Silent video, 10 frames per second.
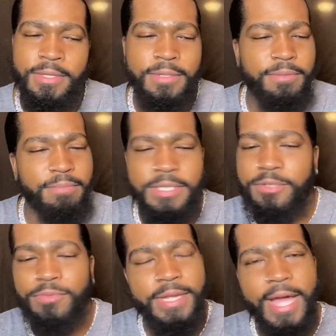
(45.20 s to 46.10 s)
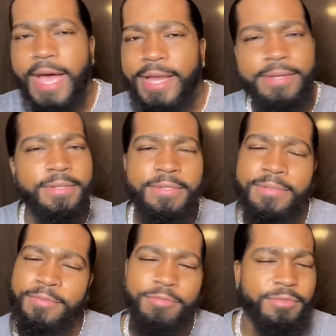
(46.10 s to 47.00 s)
miss
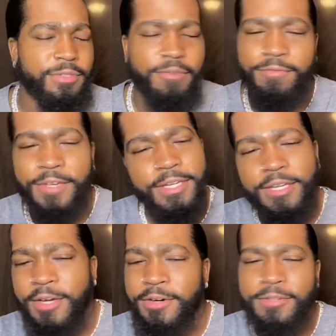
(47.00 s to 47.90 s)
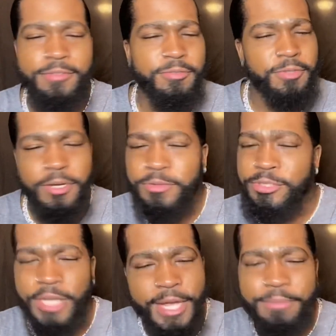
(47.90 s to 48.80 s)
reacting to videos, you know,
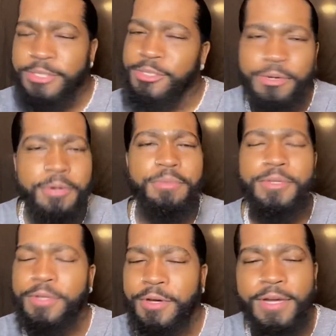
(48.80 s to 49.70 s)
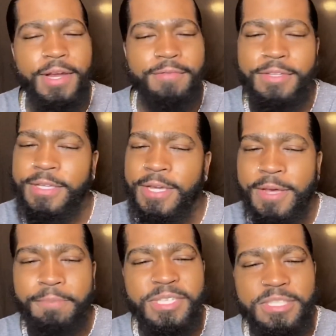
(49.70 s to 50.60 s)
jamming to them, you know, every
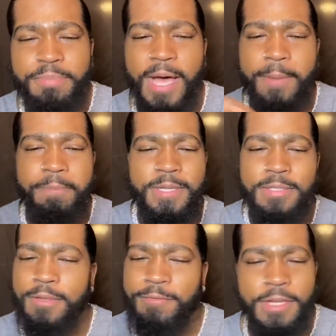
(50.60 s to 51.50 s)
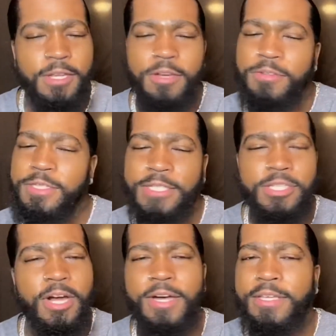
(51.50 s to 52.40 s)
piece by piece of videos that
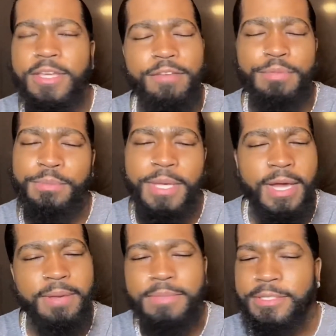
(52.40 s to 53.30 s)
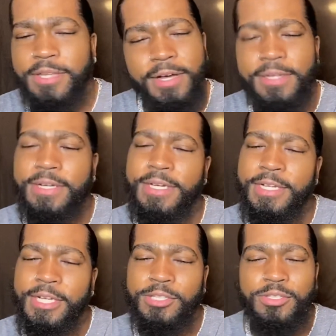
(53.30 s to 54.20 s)
y'all give me, man. I miss all of
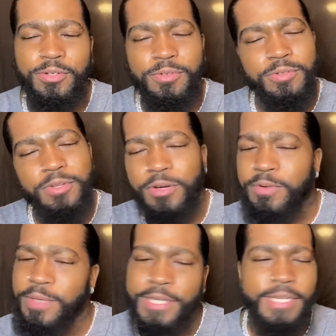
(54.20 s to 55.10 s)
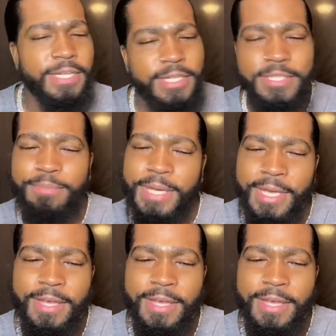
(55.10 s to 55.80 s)
that. So you know what it is, man.